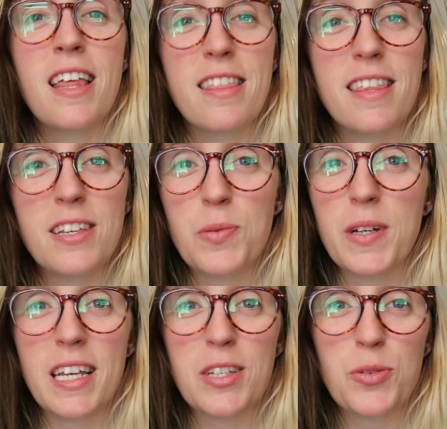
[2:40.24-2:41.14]
This
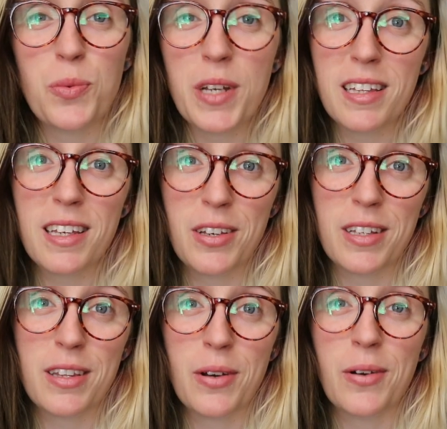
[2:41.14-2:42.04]
one is really
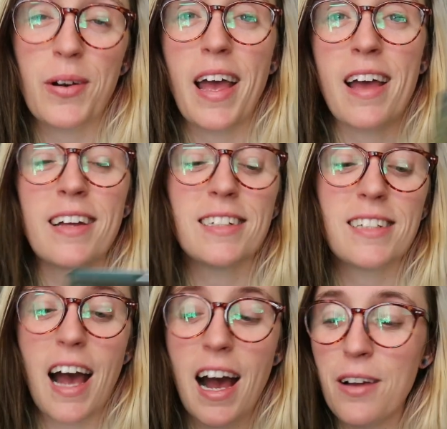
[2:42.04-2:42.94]
good though, and
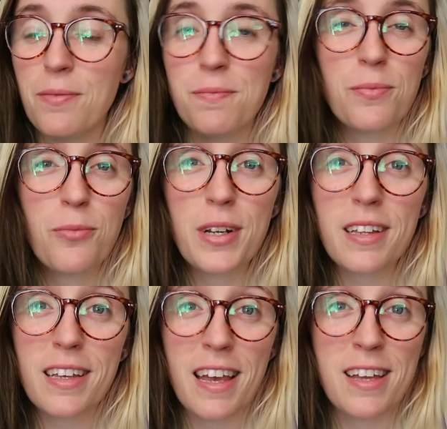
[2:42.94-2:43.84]
I
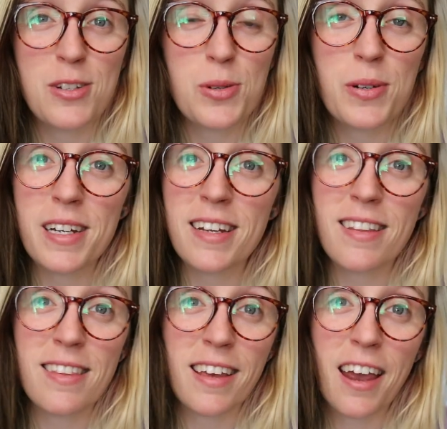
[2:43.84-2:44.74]
really enjoyed
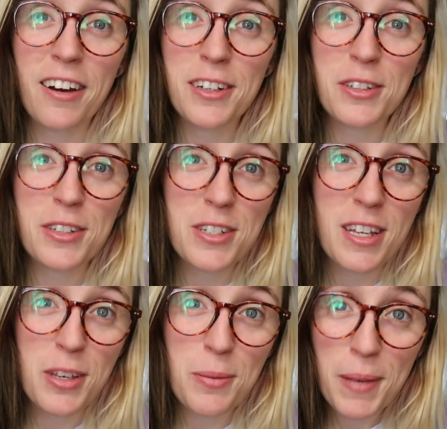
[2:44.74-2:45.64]
the characters
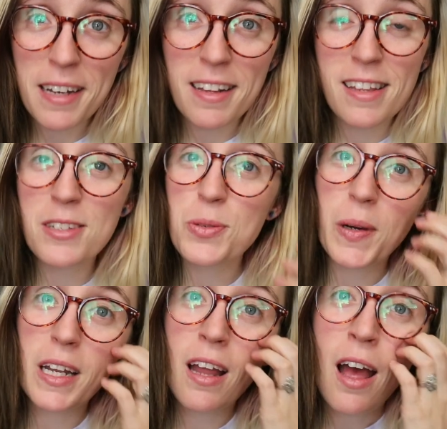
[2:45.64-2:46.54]
that you meet in this
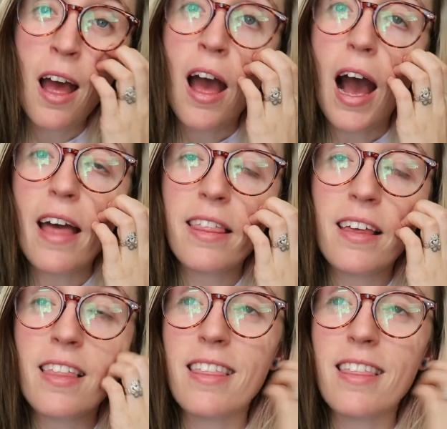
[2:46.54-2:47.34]
one. I think